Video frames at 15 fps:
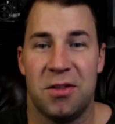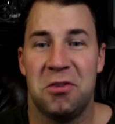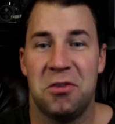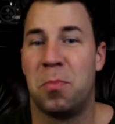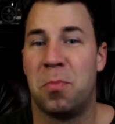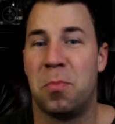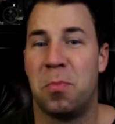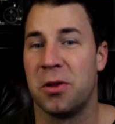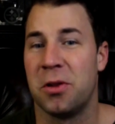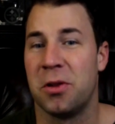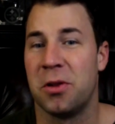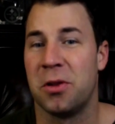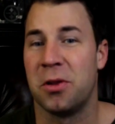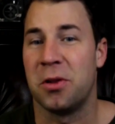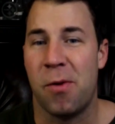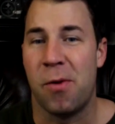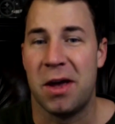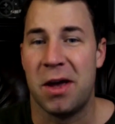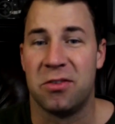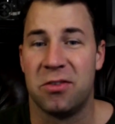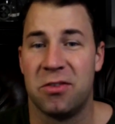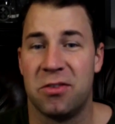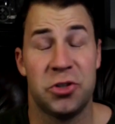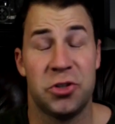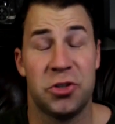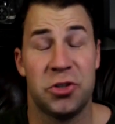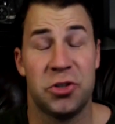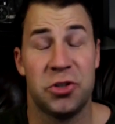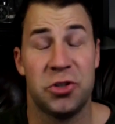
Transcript: is Berlin Byways 2.